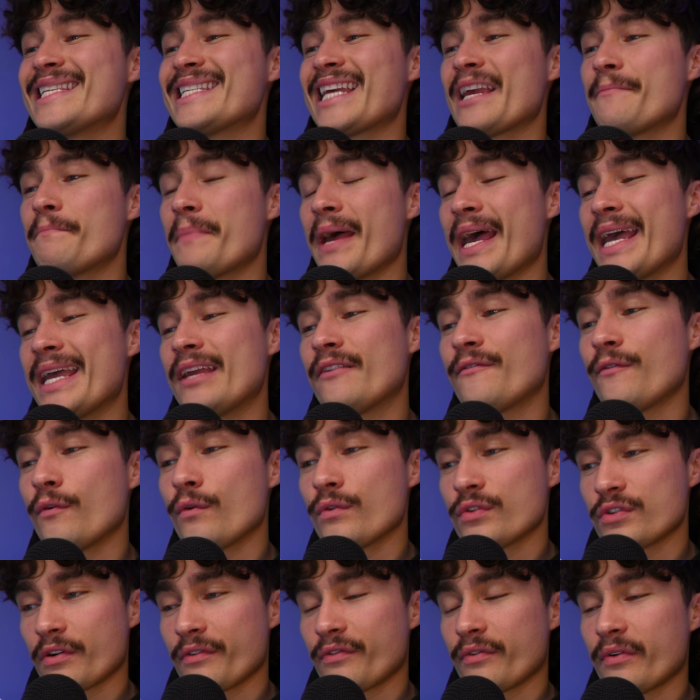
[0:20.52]
is a paid for
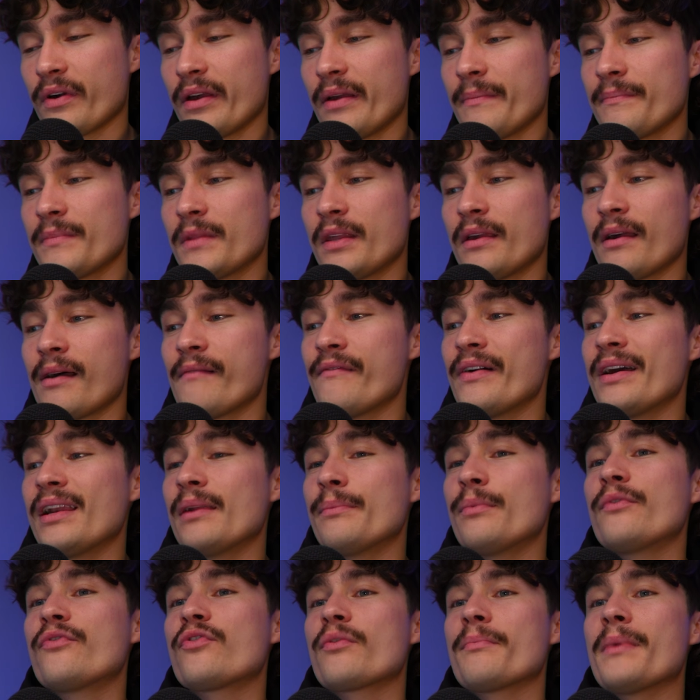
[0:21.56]
software
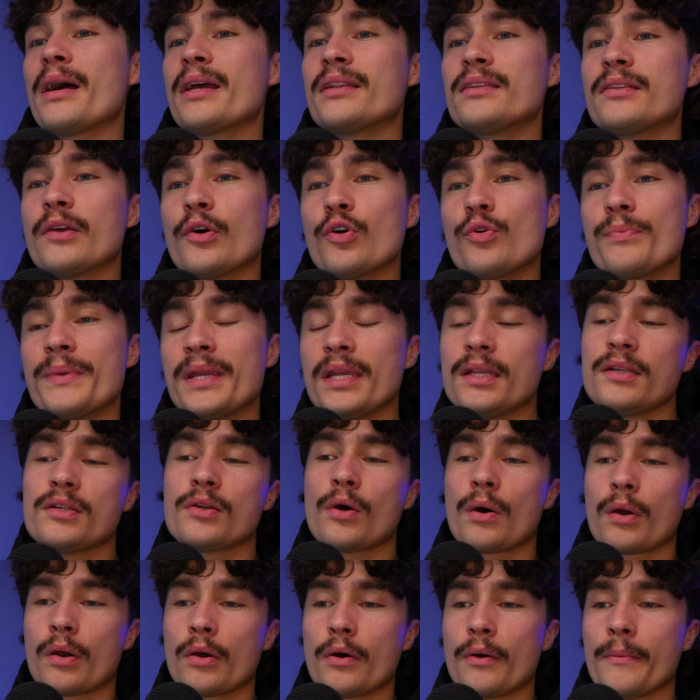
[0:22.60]
available from
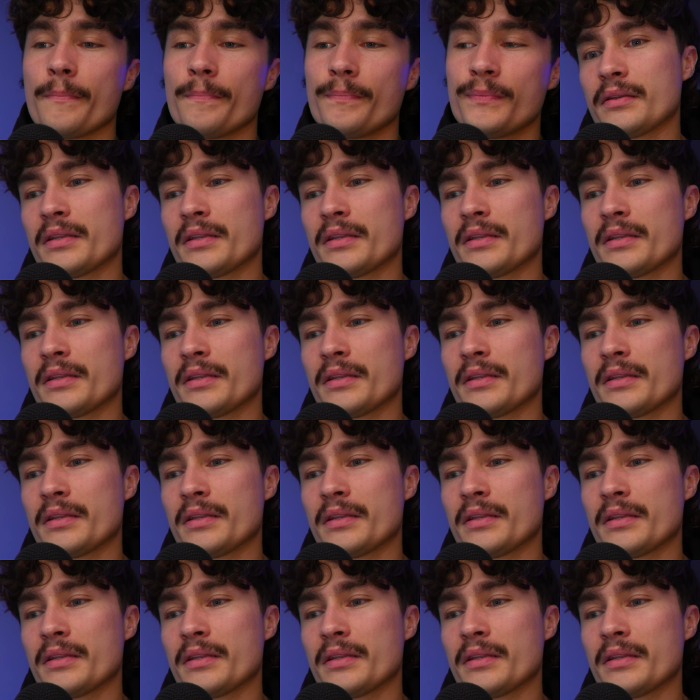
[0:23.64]
adobe.com.